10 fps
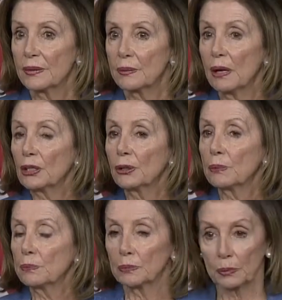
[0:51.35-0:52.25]
Mueller,
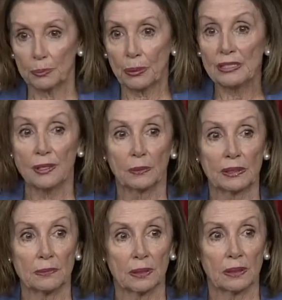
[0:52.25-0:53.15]

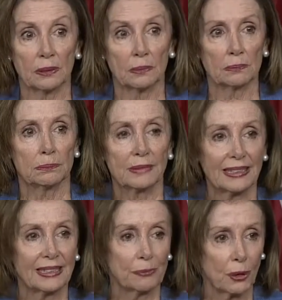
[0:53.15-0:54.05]
I
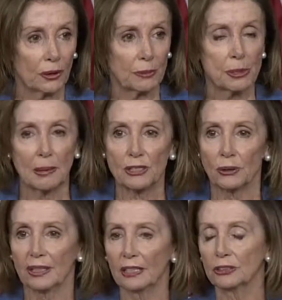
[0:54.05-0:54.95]
keep calling him
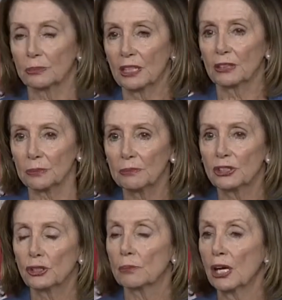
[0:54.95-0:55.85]
Special Counsel Mueller, but
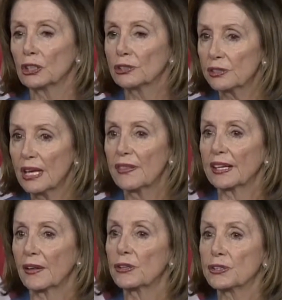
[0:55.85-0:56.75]
Mr. Mueller said
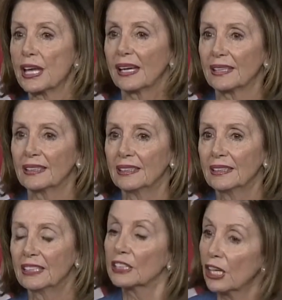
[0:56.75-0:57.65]
the other day,
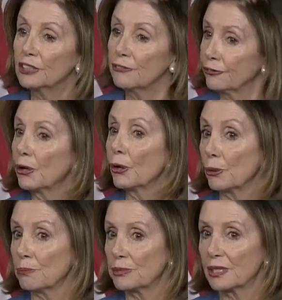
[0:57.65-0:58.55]

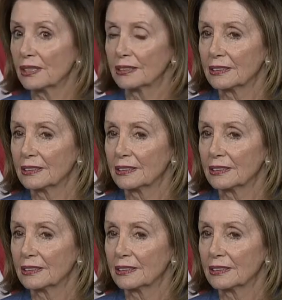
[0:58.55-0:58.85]
confirmed